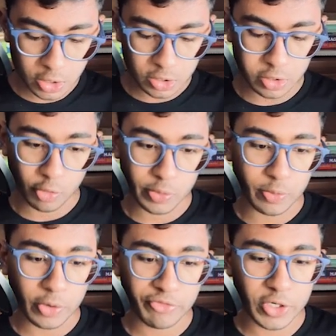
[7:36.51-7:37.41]
so we
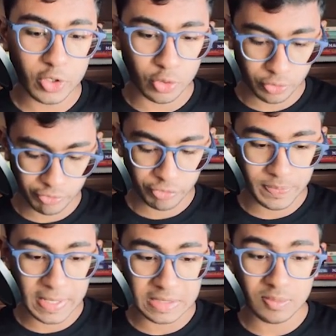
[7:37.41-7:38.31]
what we do, we
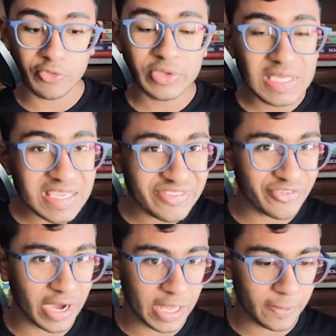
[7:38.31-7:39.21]
play the move e
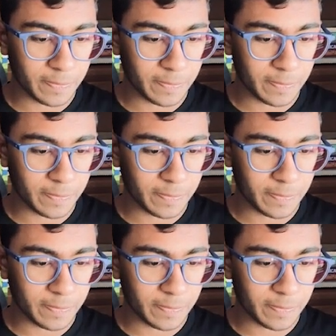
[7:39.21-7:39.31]
five,